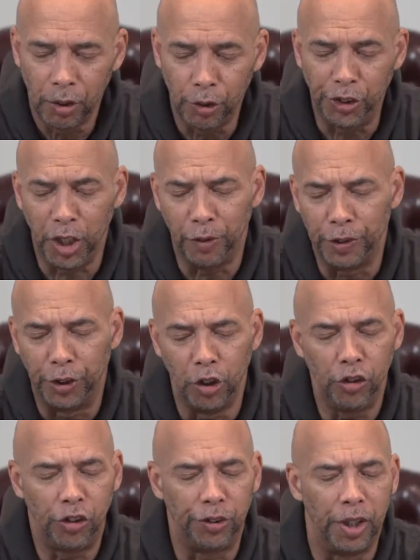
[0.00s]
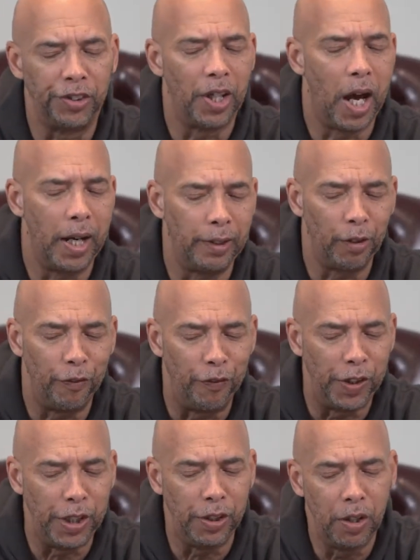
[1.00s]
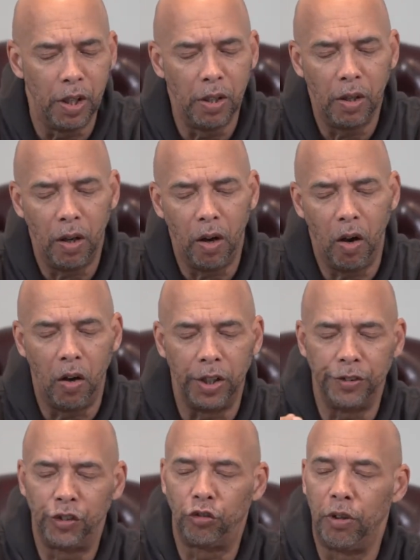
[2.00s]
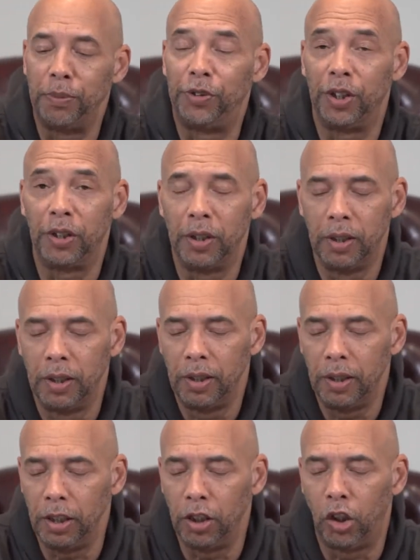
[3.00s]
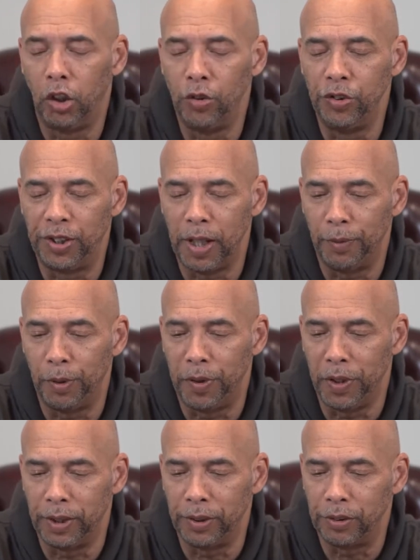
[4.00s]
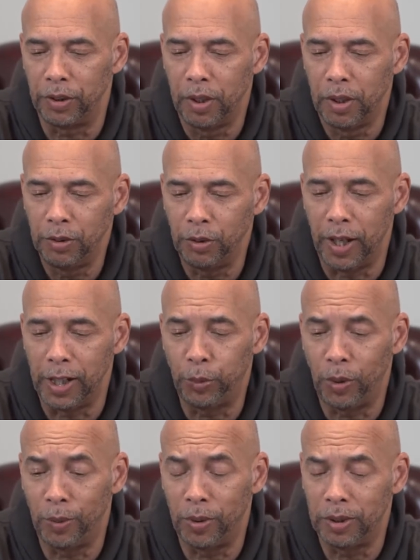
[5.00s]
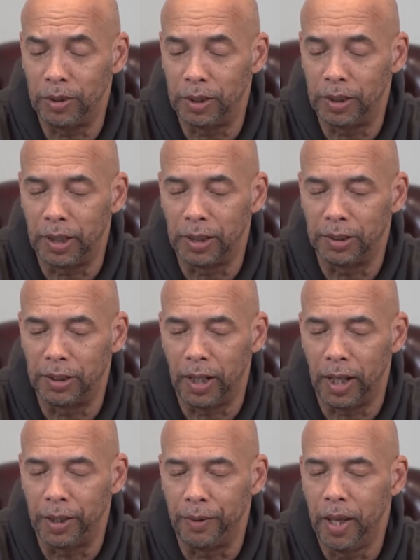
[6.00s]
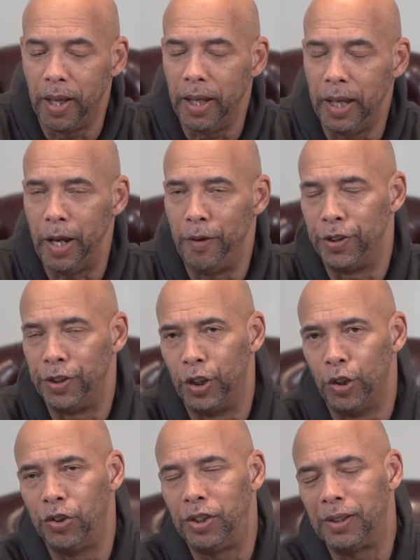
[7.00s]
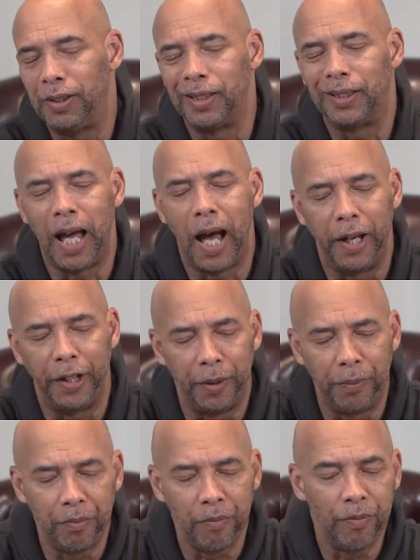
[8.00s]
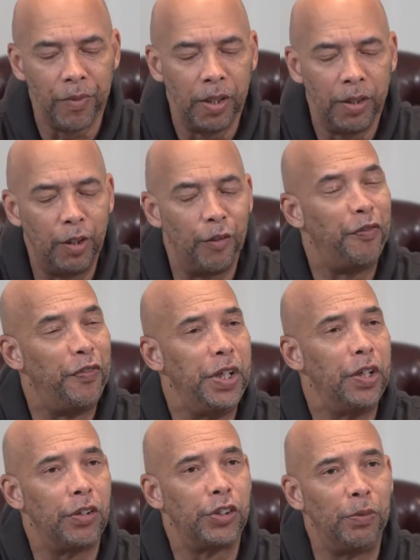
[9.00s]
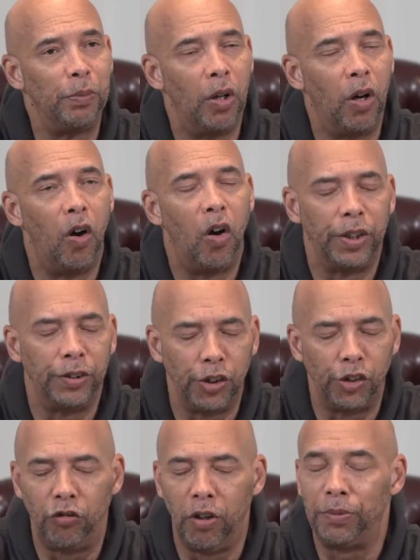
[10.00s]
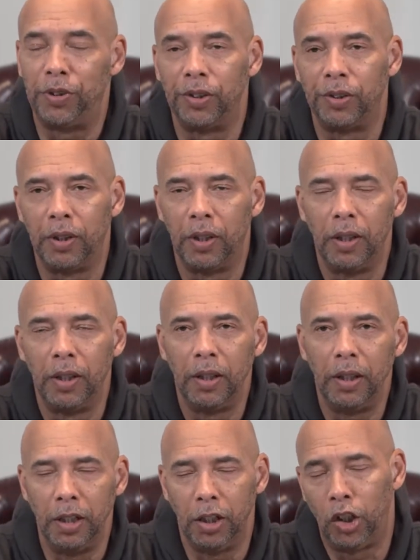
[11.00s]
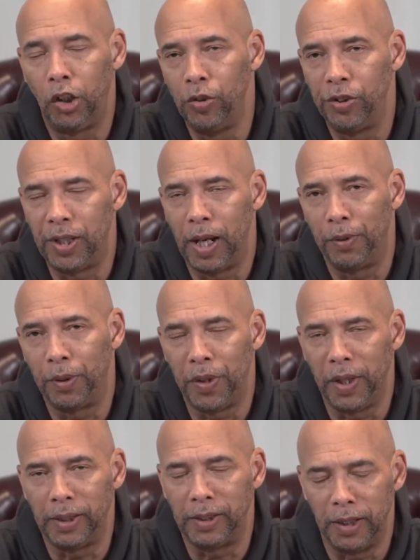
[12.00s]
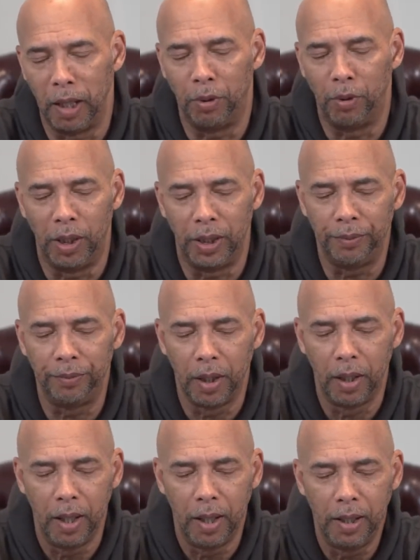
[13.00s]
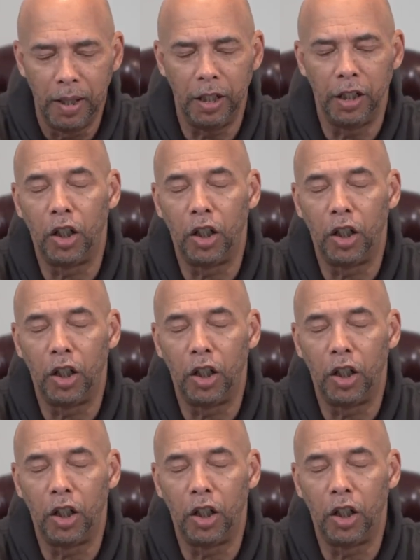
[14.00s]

You see, a reduced desire to feed on Scripture includes several things. So that's what I want to discuss tonight. A reduced desire to feed on, on the Scriptures includes several things. Number one, it